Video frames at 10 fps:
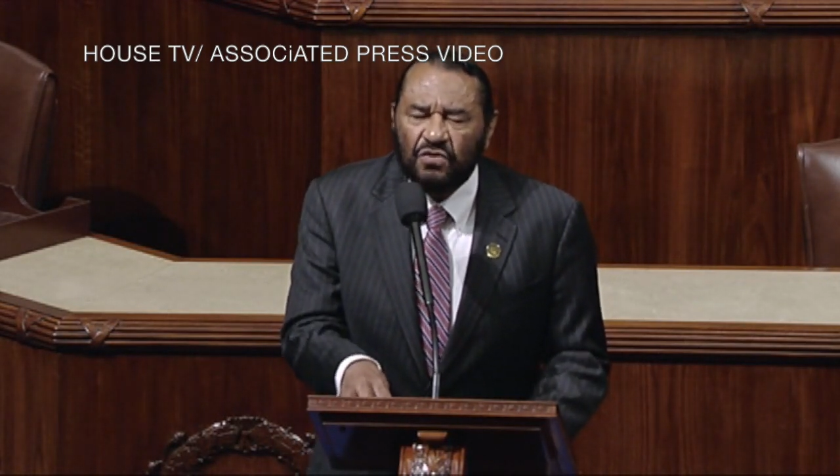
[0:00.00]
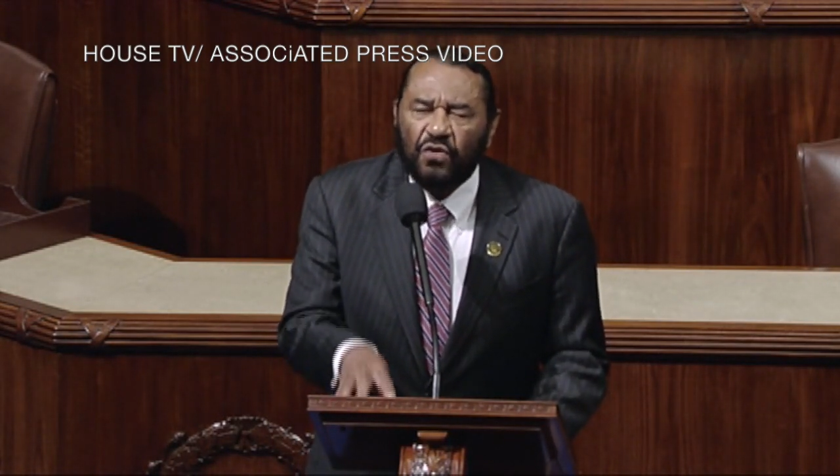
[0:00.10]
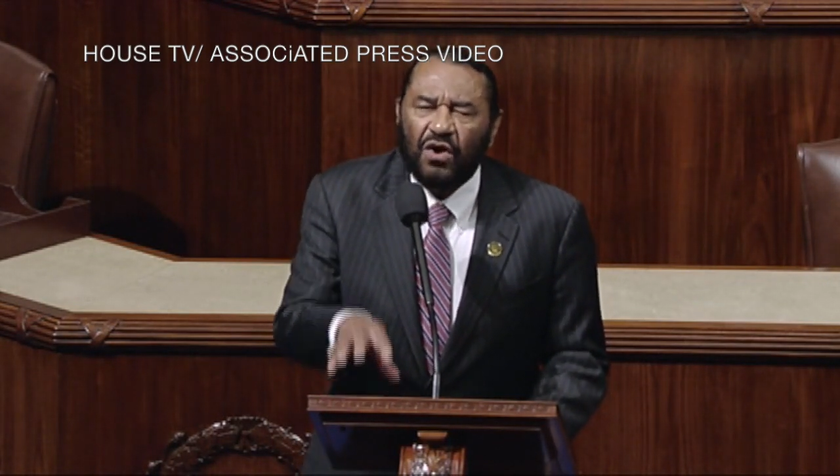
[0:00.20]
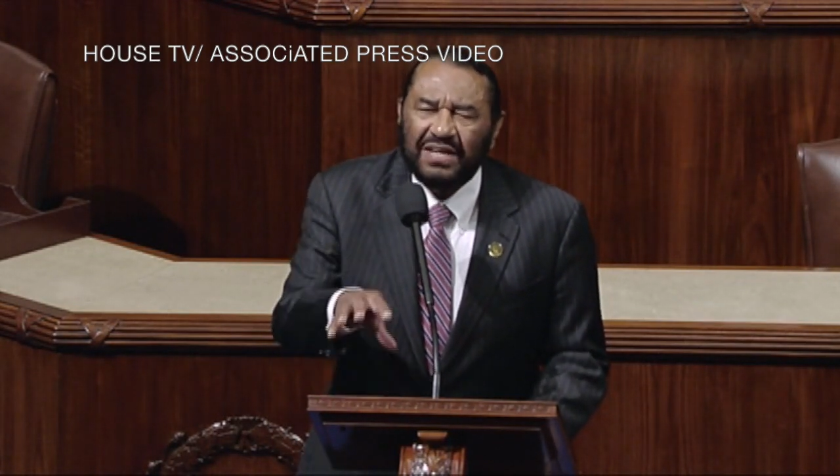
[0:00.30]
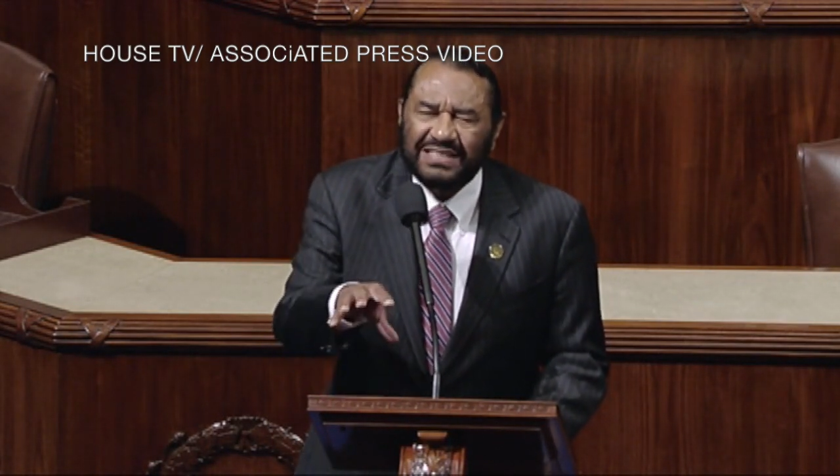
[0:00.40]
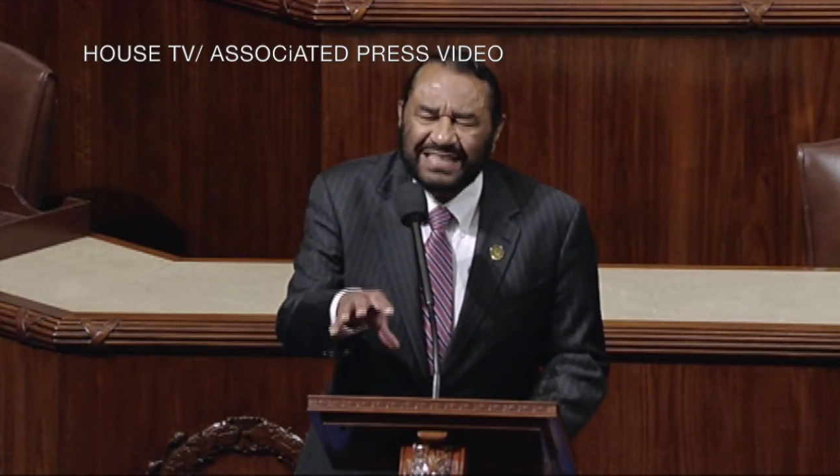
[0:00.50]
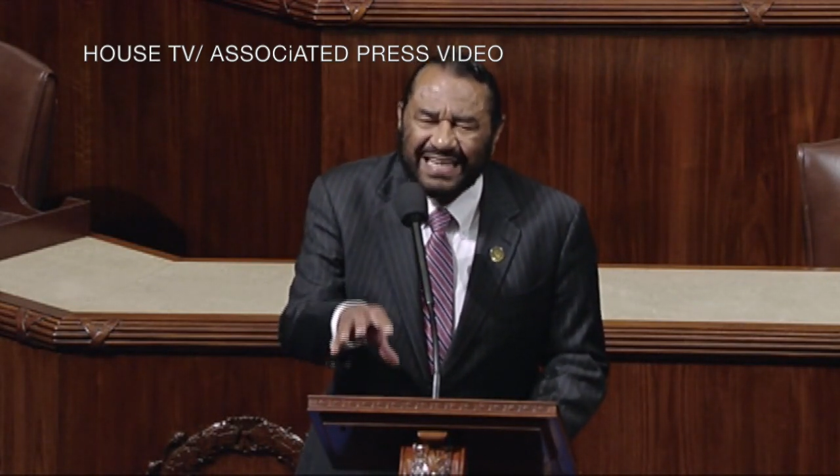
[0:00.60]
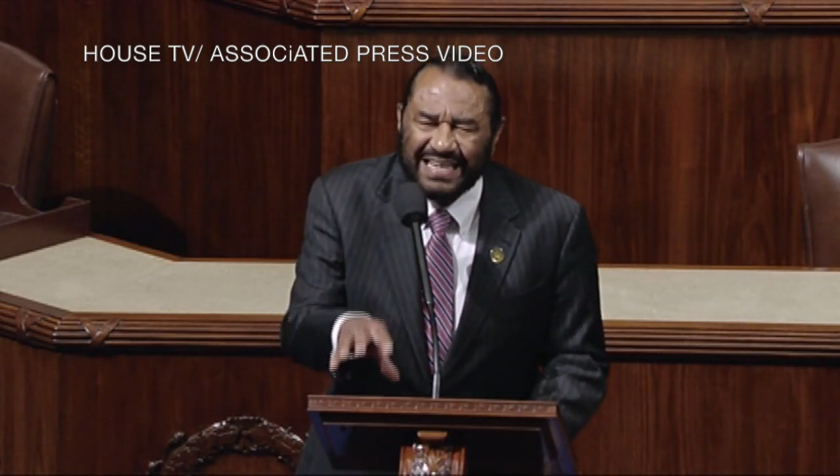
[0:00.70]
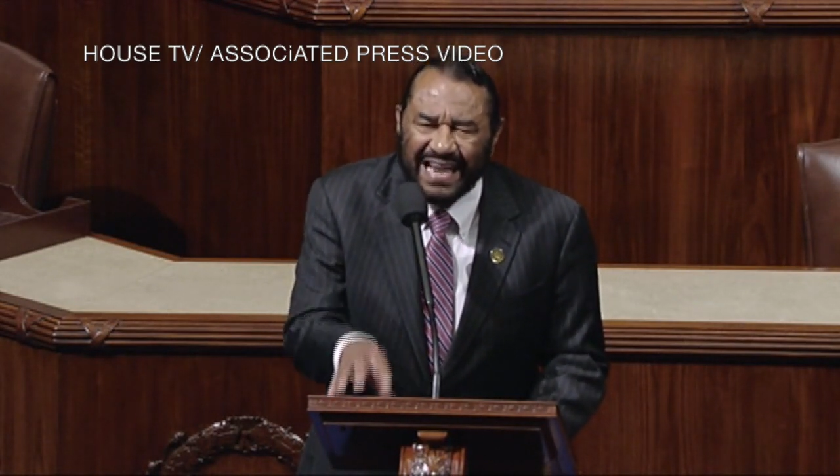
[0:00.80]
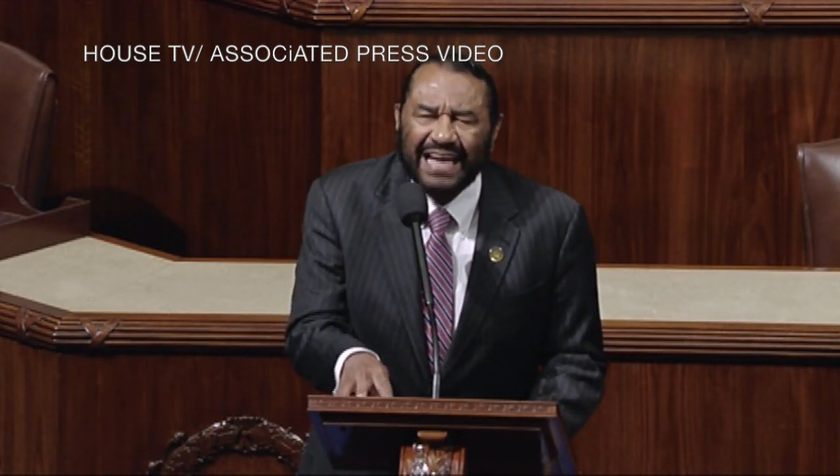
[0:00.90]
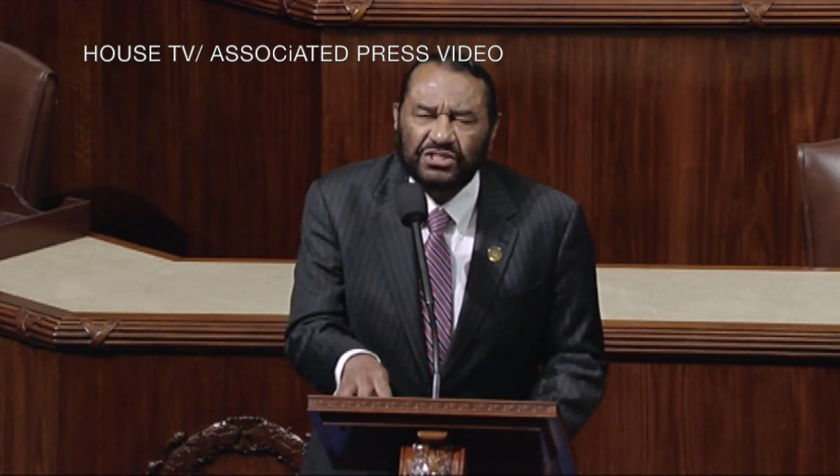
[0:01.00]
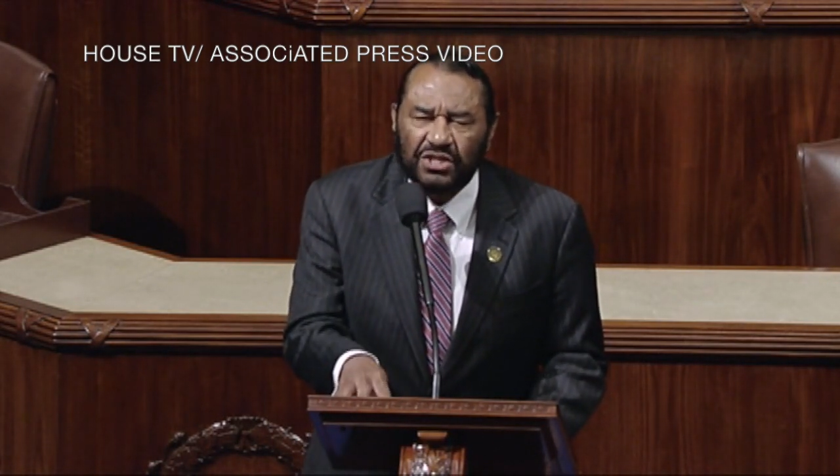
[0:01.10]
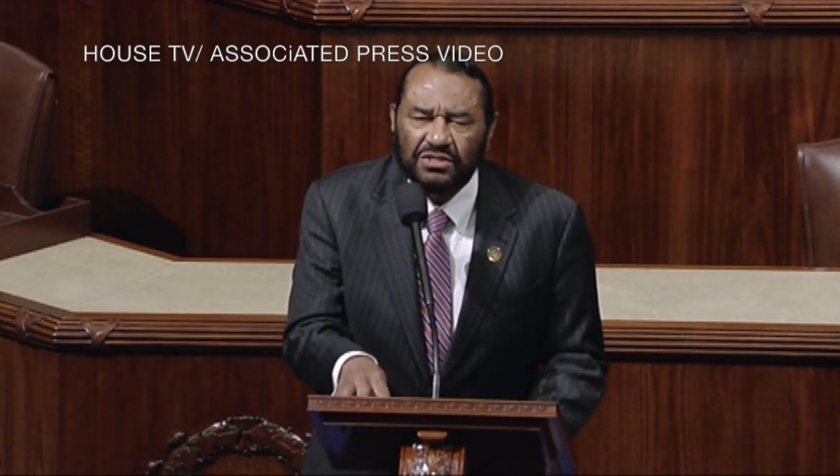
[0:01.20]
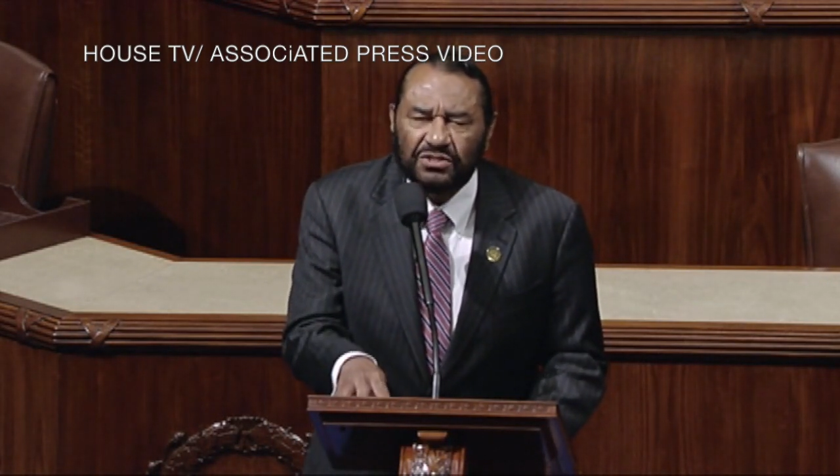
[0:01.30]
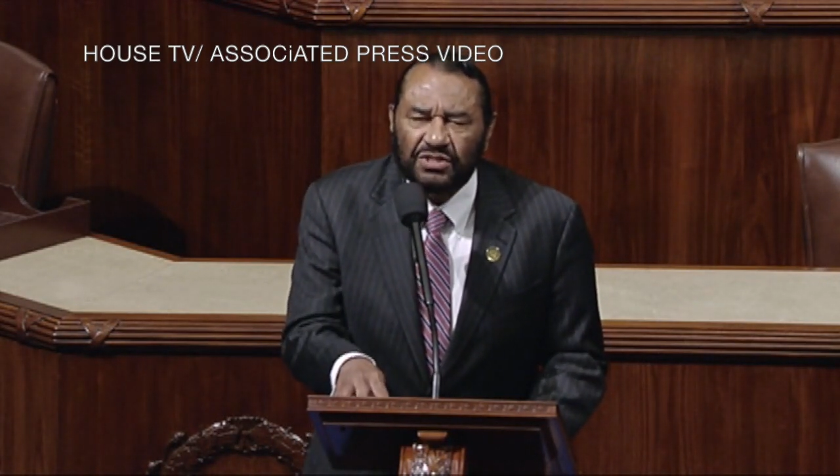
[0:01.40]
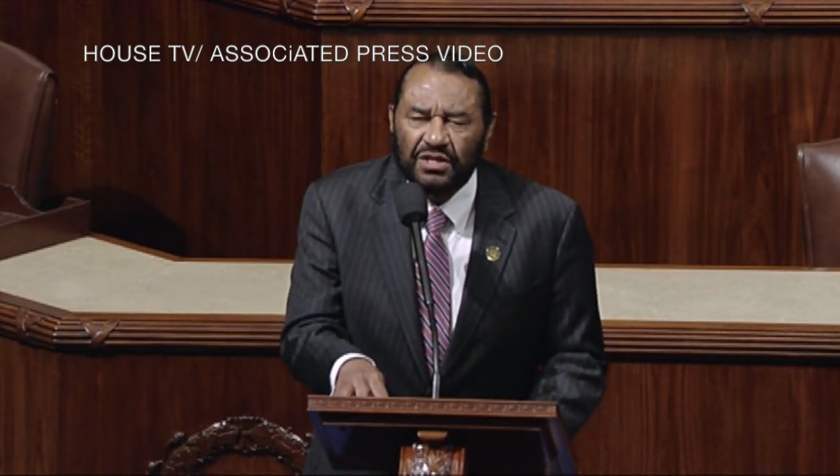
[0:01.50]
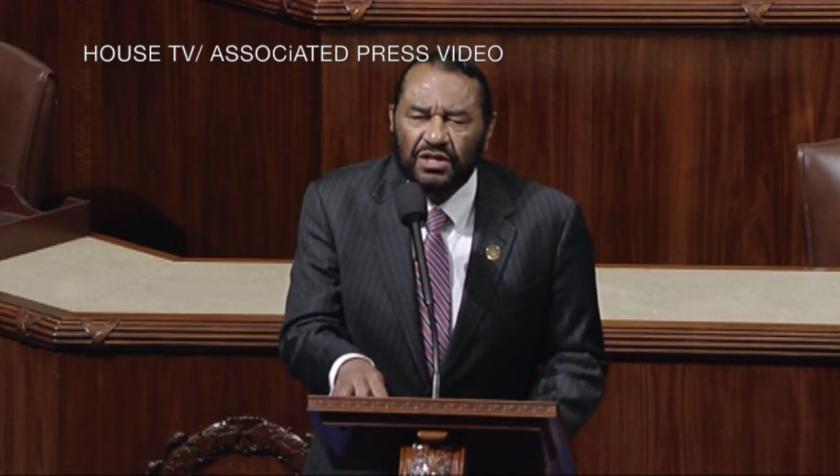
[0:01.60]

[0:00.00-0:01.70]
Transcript: for his connections